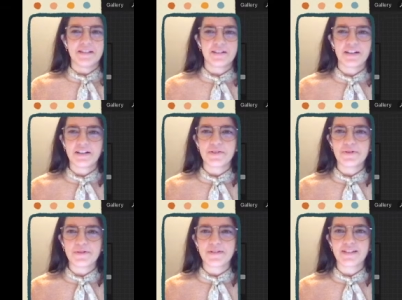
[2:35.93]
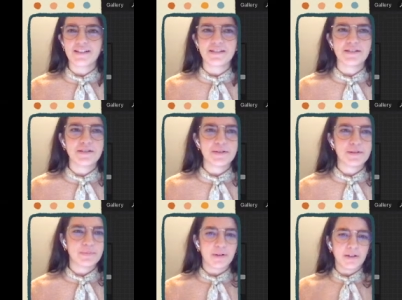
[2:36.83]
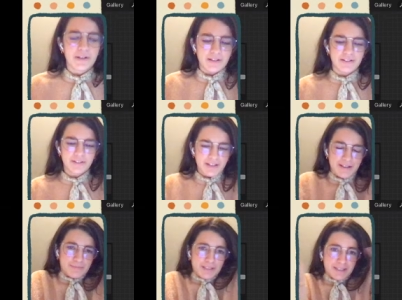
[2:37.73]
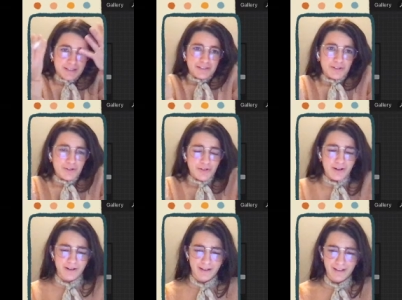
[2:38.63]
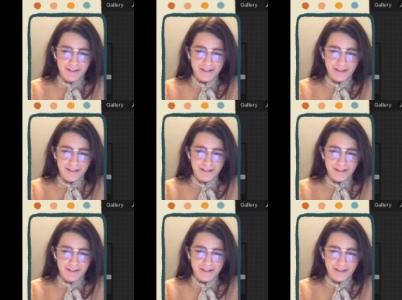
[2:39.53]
Okay, cool. Okay, I'm just gonna start drawing.